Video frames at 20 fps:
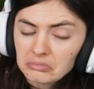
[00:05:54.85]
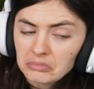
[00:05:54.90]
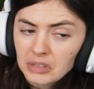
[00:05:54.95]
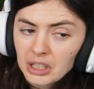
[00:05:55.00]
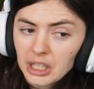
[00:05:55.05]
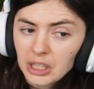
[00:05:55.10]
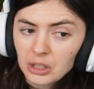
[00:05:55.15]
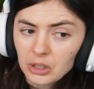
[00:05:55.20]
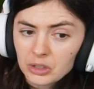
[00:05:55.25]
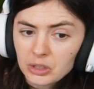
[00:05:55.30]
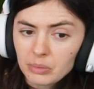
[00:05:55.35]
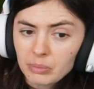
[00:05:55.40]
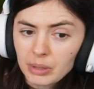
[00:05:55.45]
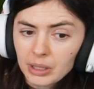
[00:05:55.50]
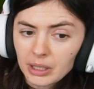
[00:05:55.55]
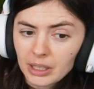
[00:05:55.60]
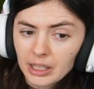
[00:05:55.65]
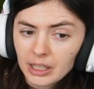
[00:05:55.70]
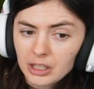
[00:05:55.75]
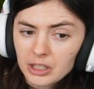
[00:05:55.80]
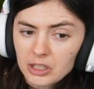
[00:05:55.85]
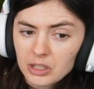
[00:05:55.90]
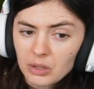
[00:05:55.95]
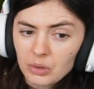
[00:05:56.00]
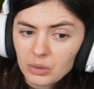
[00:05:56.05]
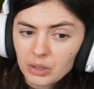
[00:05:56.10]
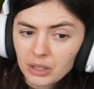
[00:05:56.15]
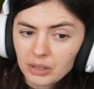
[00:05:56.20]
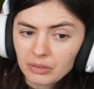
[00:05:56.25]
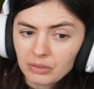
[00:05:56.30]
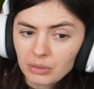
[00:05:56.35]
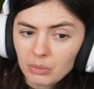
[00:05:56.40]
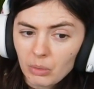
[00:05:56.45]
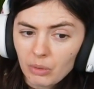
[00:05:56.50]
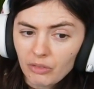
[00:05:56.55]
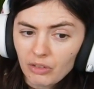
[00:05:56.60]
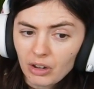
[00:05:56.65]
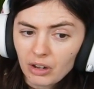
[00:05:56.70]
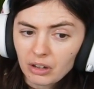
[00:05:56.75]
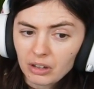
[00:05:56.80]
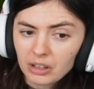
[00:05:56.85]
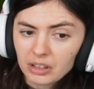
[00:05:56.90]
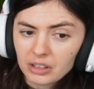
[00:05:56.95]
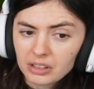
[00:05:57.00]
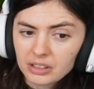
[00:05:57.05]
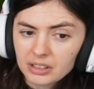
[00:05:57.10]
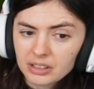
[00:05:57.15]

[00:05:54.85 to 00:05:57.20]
It looks a bit like Ahsoka from afar.